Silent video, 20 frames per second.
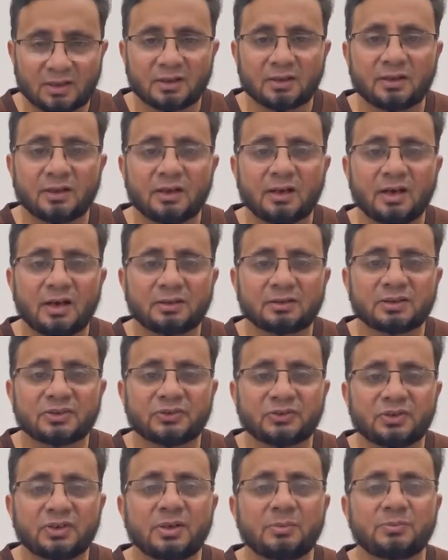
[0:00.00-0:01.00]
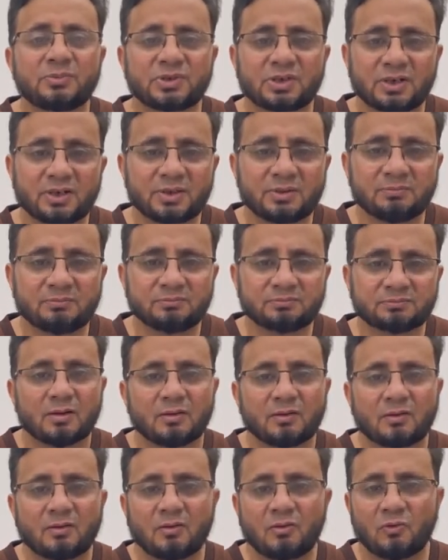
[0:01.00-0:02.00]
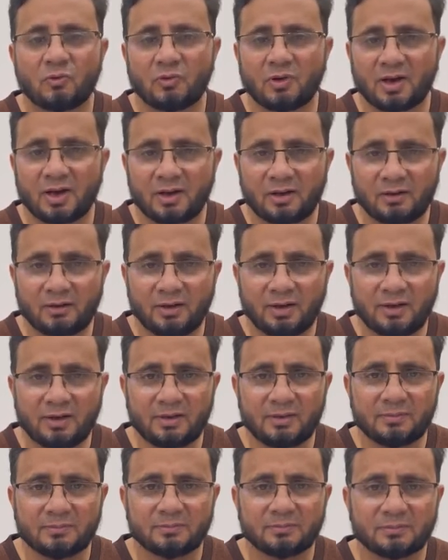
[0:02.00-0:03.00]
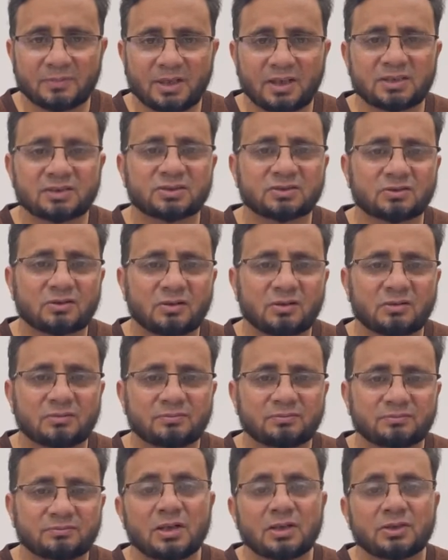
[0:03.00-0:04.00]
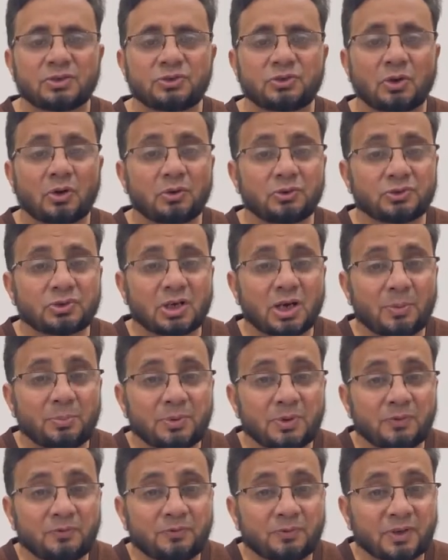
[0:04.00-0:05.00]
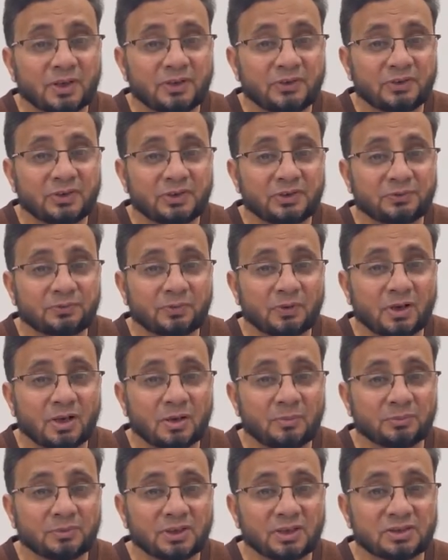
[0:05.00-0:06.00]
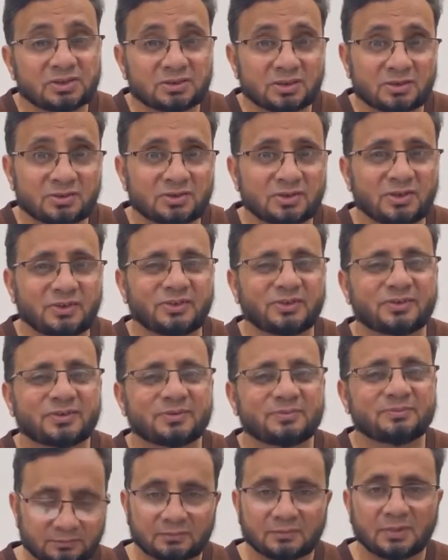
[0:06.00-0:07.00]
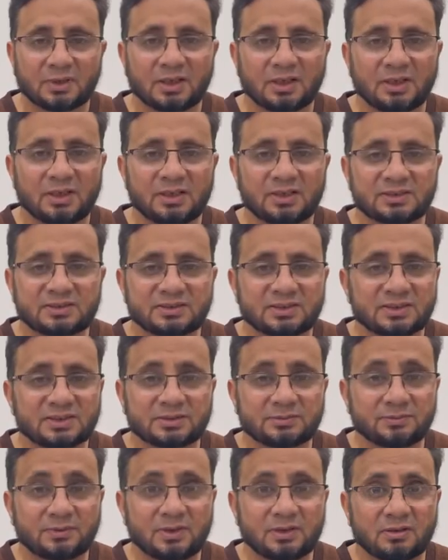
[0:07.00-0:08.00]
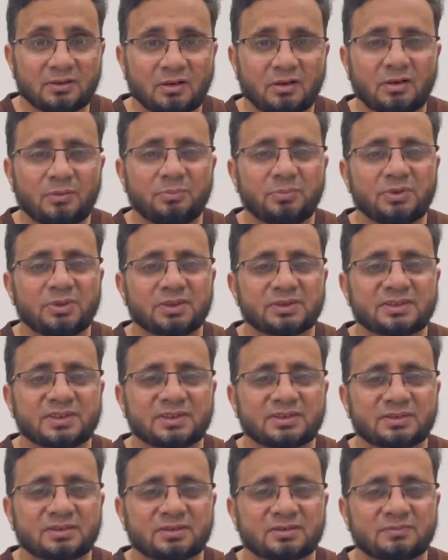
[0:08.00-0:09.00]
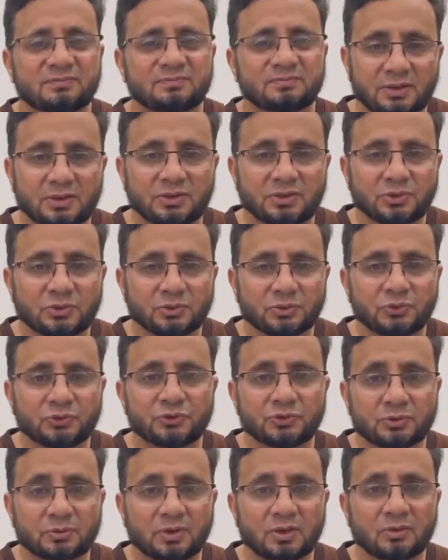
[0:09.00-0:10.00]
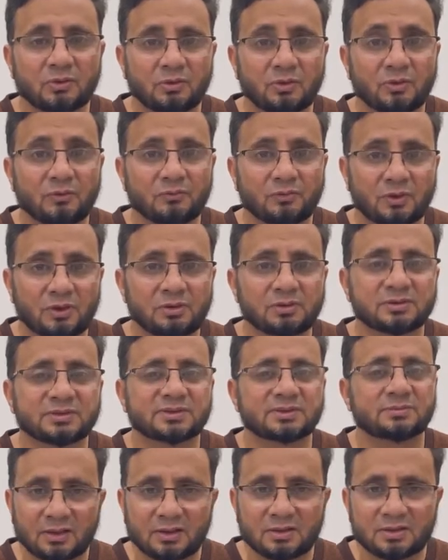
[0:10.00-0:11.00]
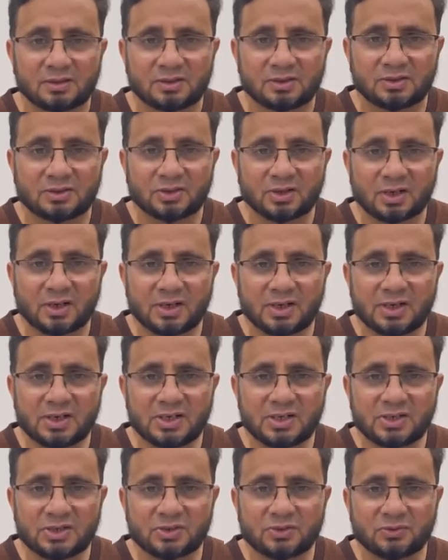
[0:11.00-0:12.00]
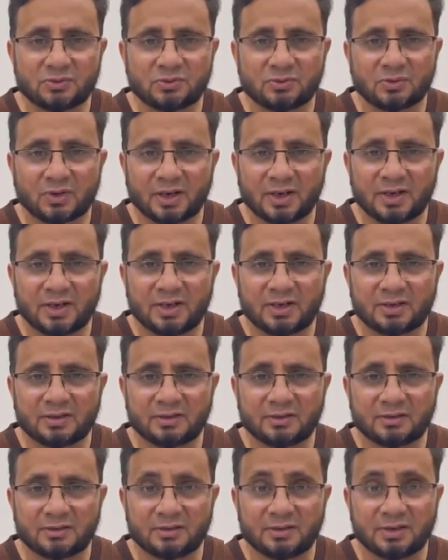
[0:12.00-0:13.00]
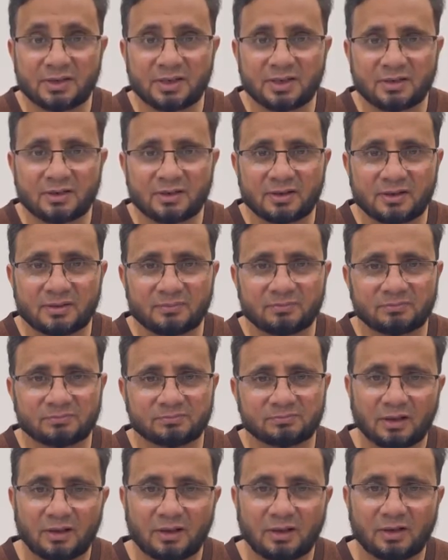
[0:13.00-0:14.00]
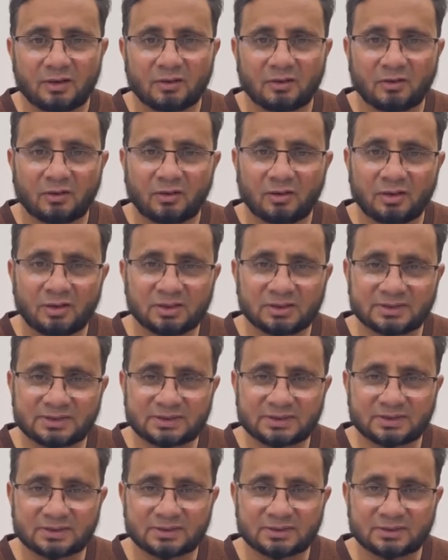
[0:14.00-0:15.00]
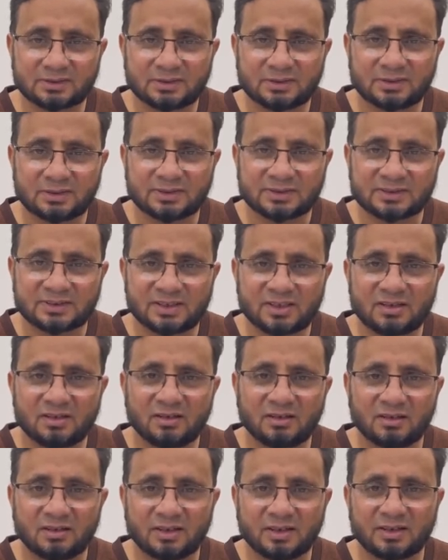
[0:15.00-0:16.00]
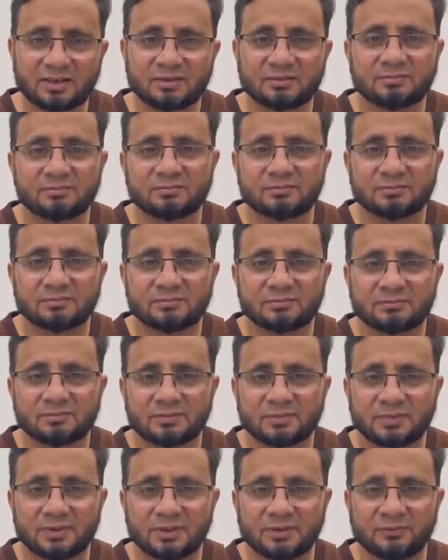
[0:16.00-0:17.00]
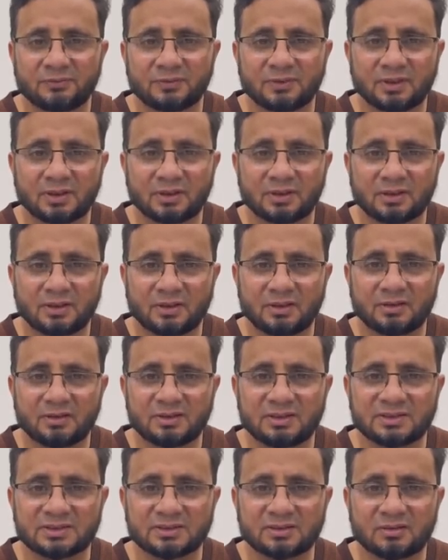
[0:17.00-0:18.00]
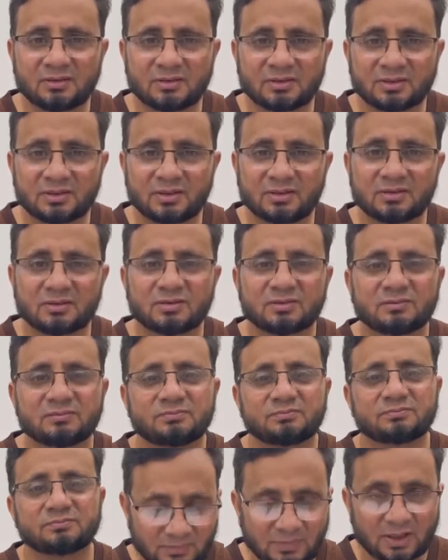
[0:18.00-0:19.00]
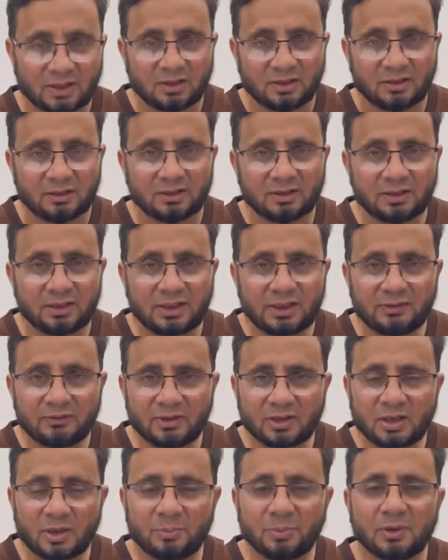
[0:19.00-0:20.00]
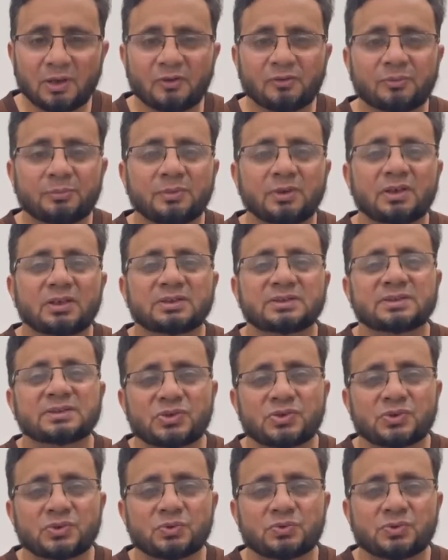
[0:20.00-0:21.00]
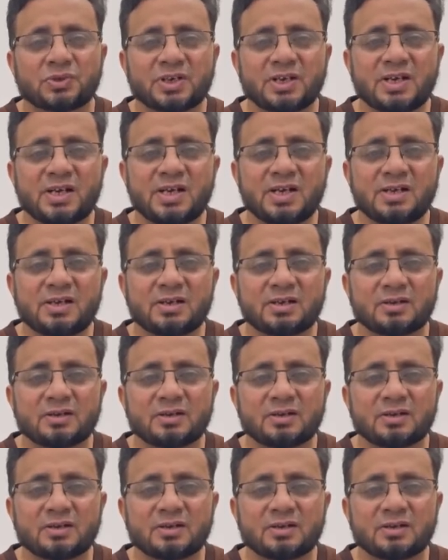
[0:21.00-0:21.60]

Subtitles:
at the same time, concurrently, etc. Don't copy phrases from the instructions, as this will not be assessed. Use your own words. Try to write neatly and cross in a single line if the errors are there. Leave a couple of minutes to read